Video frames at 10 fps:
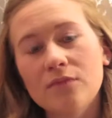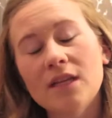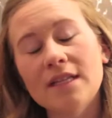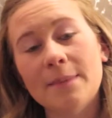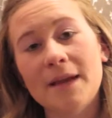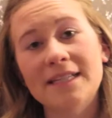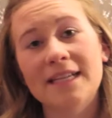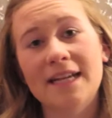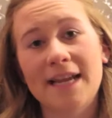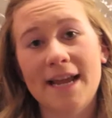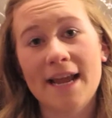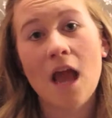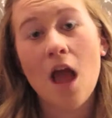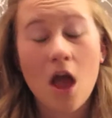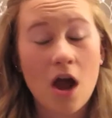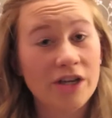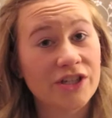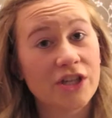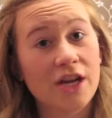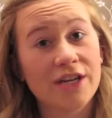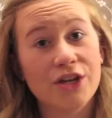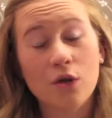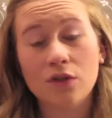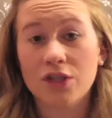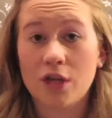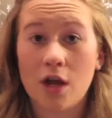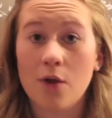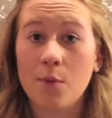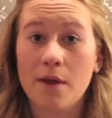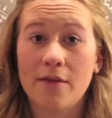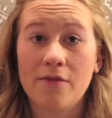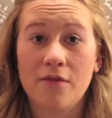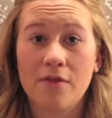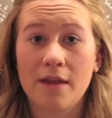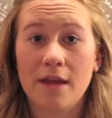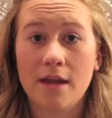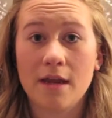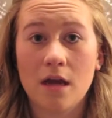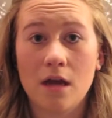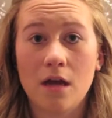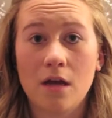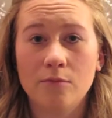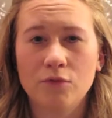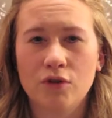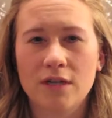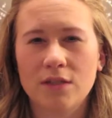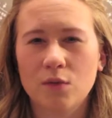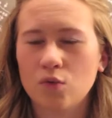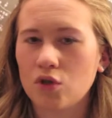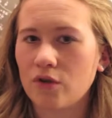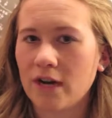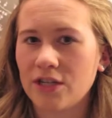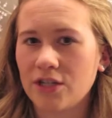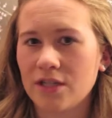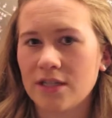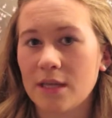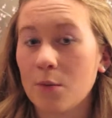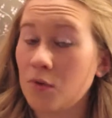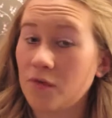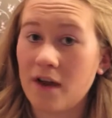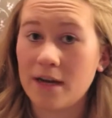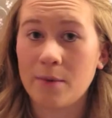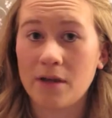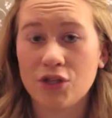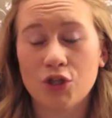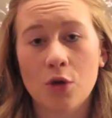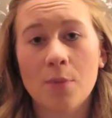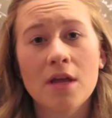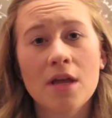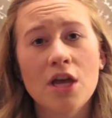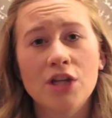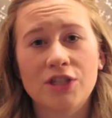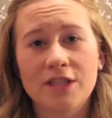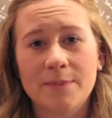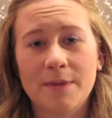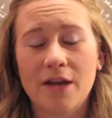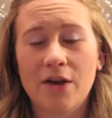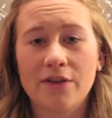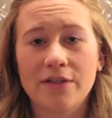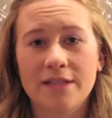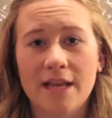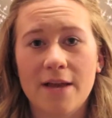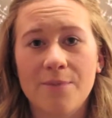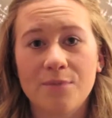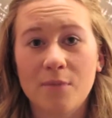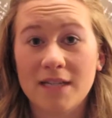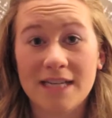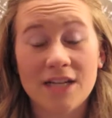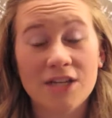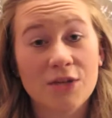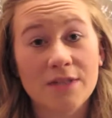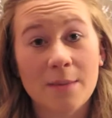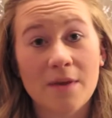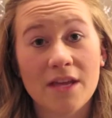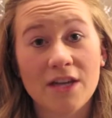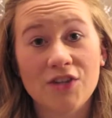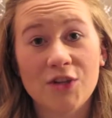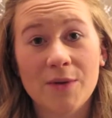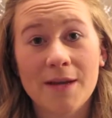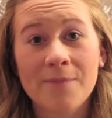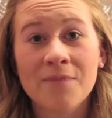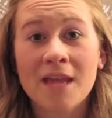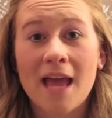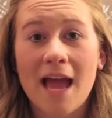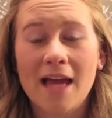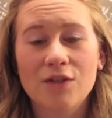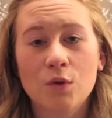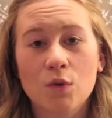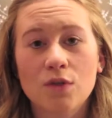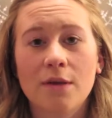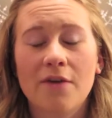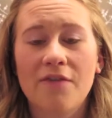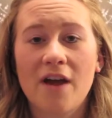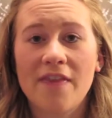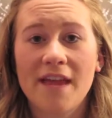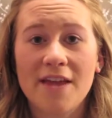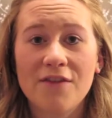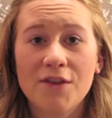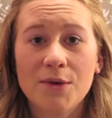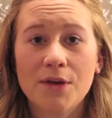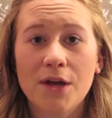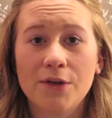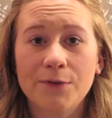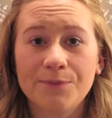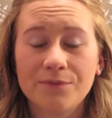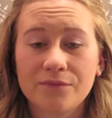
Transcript: So basically I decided not to go with the dress alterations that were provided by the shop, just because my dad knew someone that could do it, and also I find that if you go